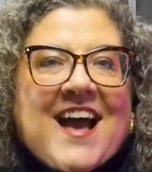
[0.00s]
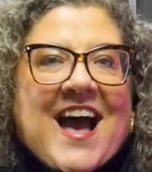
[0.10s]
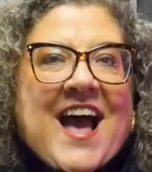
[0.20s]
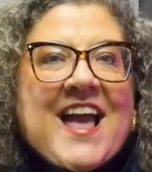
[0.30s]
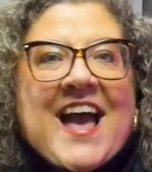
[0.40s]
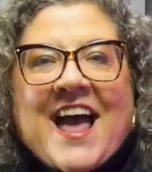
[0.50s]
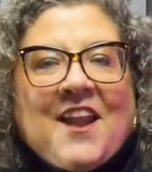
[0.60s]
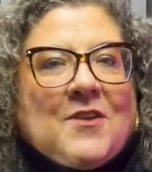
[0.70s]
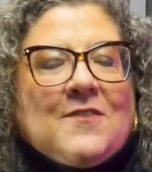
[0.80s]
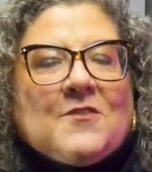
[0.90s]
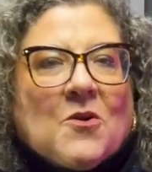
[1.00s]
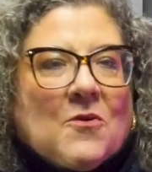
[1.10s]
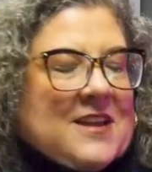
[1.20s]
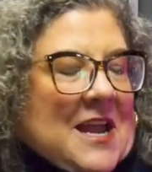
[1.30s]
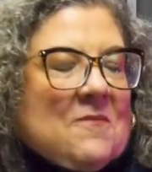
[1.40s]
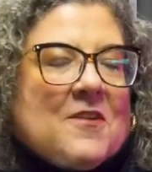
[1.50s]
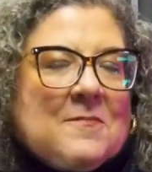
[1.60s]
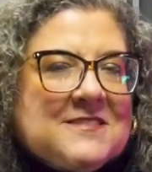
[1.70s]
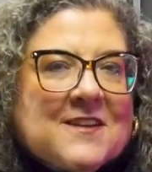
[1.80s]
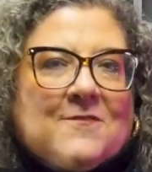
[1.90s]
I, I don't even know where it came
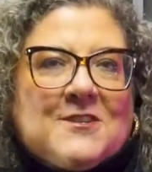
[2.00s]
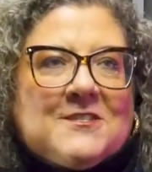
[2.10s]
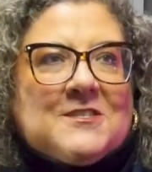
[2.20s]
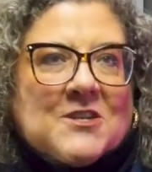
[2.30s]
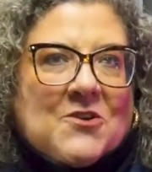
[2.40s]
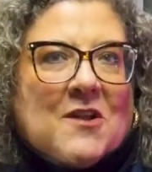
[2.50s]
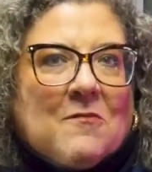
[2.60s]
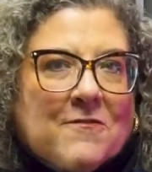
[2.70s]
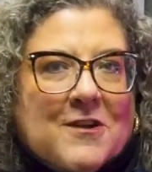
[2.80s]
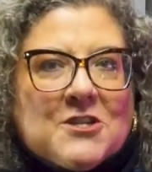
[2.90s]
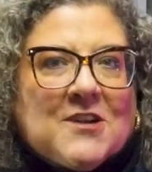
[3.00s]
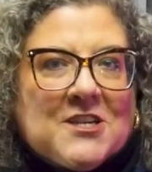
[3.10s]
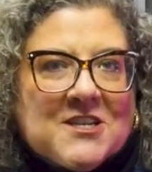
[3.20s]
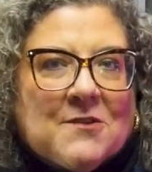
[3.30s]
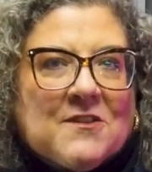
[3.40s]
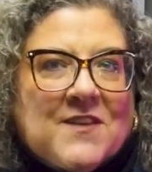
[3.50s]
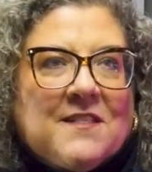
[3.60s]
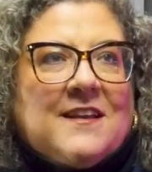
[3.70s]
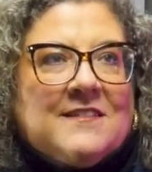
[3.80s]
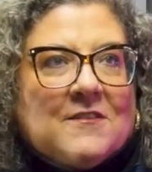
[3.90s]
from except for just this incredible frustration I was
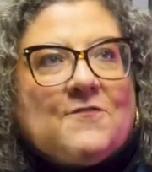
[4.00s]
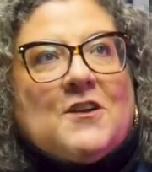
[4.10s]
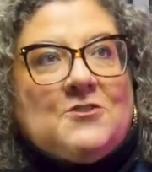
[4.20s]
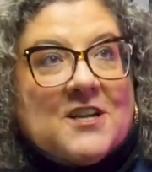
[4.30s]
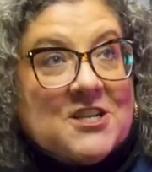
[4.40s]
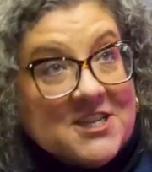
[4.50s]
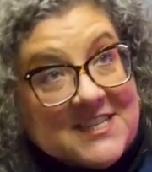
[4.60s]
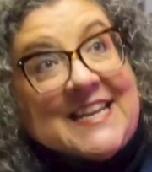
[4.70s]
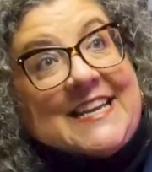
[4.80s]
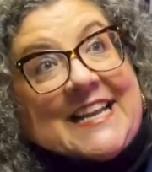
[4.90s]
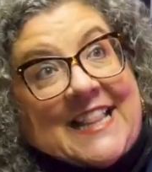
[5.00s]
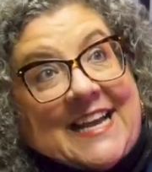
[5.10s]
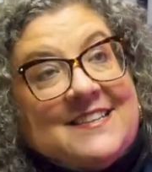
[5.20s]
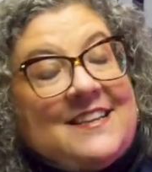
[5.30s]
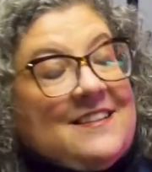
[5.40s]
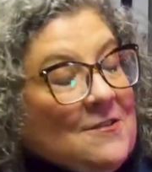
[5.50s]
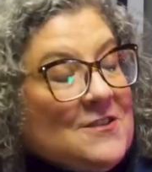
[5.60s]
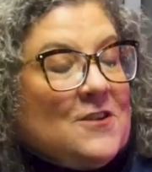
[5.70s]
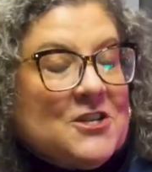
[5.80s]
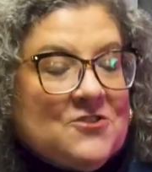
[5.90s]
feeling because I was frustrated she didn't get elected and I
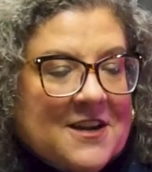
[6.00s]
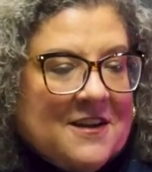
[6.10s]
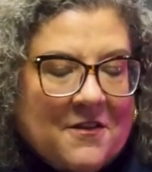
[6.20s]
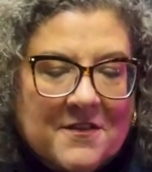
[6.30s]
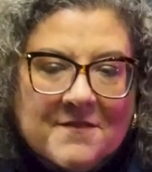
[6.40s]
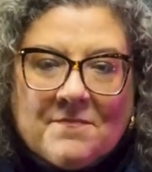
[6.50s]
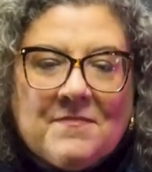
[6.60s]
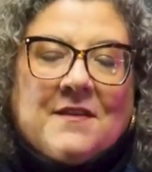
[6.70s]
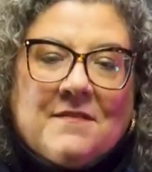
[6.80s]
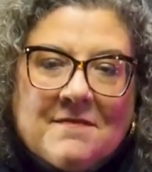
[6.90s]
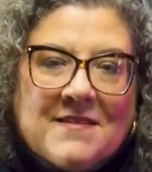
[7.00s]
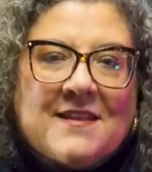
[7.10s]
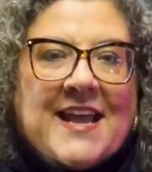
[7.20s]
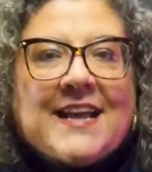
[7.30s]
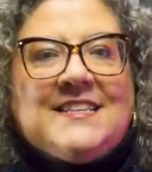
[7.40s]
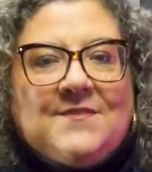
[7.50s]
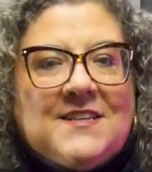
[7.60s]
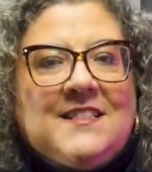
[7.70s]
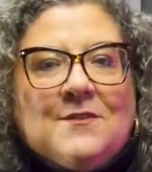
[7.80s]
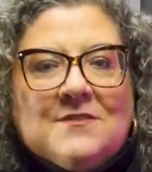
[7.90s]
was frustrated all the, the, the
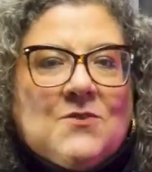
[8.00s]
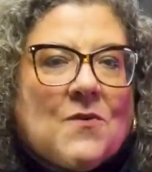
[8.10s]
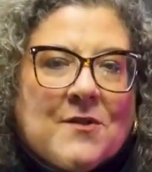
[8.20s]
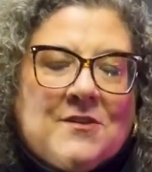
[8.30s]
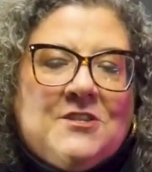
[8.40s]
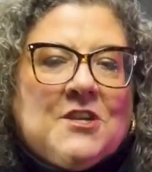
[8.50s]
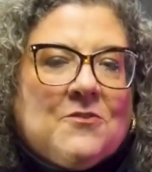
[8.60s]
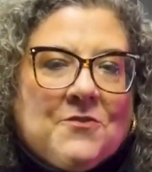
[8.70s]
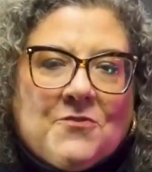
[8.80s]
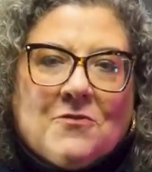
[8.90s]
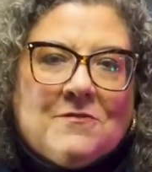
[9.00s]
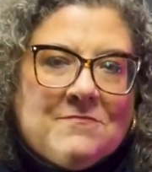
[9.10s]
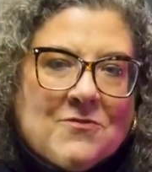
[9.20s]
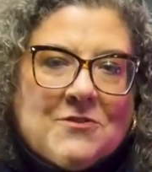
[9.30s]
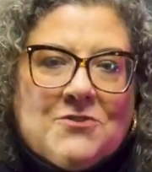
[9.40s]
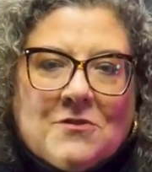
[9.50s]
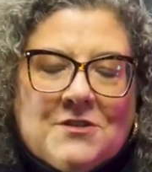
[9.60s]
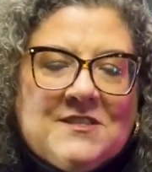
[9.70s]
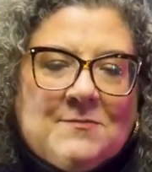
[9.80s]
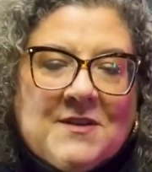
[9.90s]
negativity that was going on in general toward toward
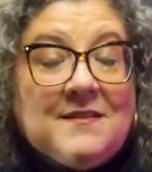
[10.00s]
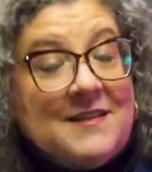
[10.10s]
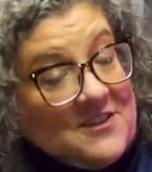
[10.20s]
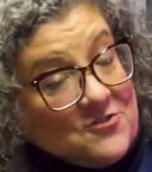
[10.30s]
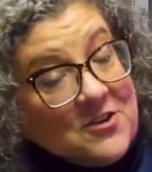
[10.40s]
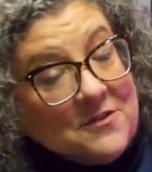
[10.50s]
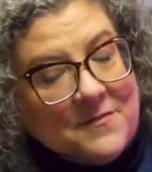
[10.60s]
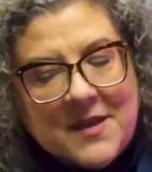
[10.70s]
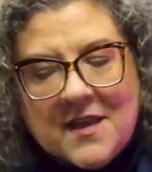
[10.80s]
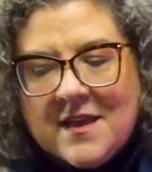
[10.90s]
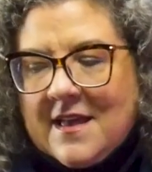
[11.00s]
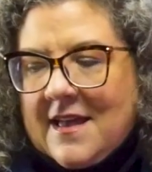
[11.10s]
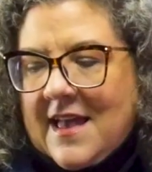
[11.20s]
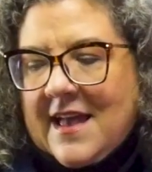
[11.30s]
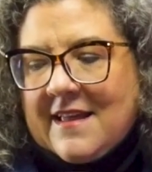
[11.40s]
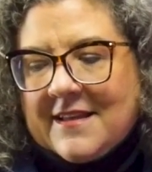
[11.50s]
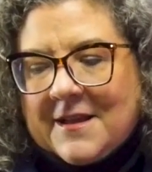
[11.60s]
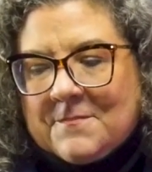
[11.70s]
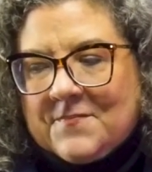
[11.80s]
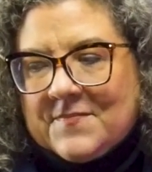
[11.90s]
Georgians, but it's true. Mm. And
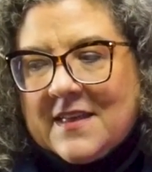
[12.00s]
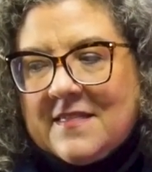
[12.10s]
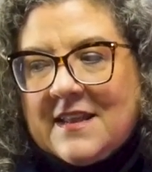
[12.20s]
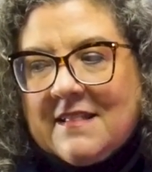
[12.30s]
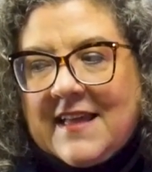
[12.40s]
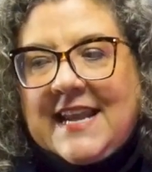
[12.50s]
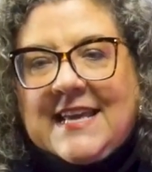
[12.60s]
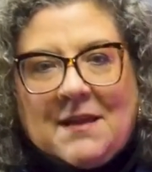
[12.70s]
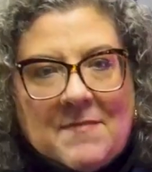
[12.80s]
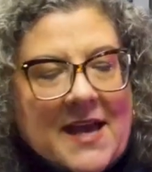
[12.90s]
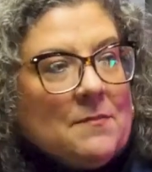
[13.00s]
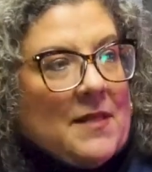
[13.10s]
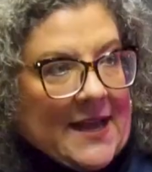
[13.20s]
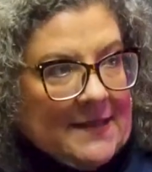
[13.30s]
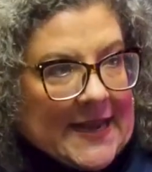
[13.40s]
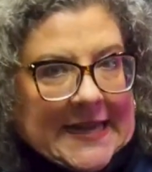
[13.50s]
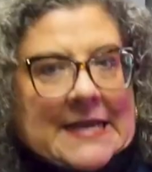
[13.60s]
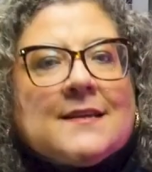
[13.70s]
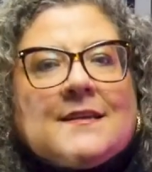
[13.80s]
um, then a lady came back, a black lady,